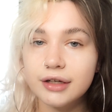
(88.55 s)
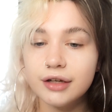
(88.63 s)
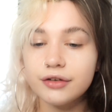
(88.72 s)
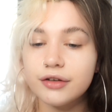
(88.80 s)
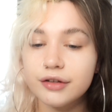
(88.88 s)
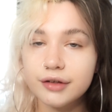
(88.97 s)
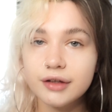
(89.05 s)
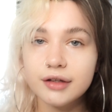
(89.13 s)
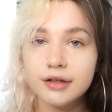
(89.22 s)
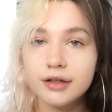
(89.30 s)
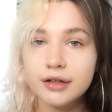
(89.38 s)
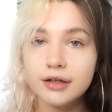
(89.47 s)
and just
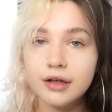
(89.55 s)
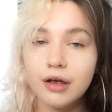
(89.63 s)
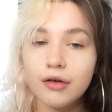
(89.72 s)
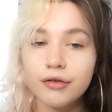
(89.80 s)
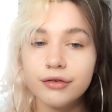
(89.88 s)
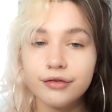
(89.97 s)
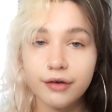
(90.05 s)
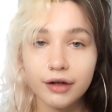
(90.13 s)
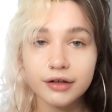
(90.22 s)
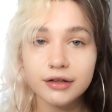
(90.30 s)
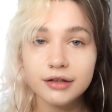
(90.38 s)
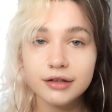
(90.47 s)

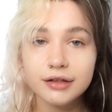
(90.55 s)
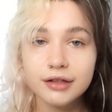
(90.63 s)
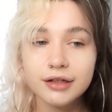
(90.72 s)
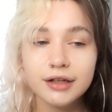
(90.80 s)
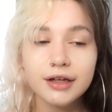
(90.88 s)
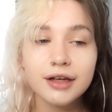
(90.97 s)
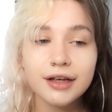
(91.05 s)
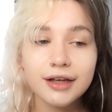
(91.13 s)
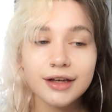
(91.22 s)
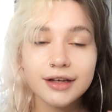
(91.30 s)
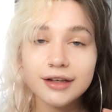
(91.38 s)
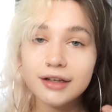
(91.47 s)
fun,
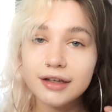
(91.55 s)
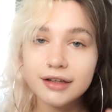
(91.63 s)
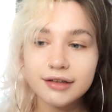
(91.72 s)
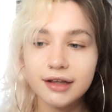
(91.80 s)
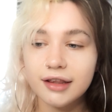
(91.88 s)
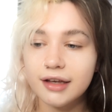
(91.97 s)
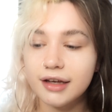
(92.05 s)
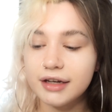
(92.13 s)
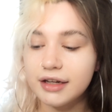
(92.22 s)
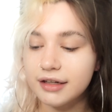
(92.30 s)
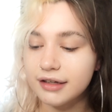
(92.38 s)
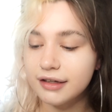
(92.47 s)
because I think I
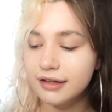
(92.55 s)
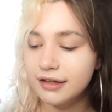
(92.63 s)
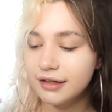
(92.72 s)
need it.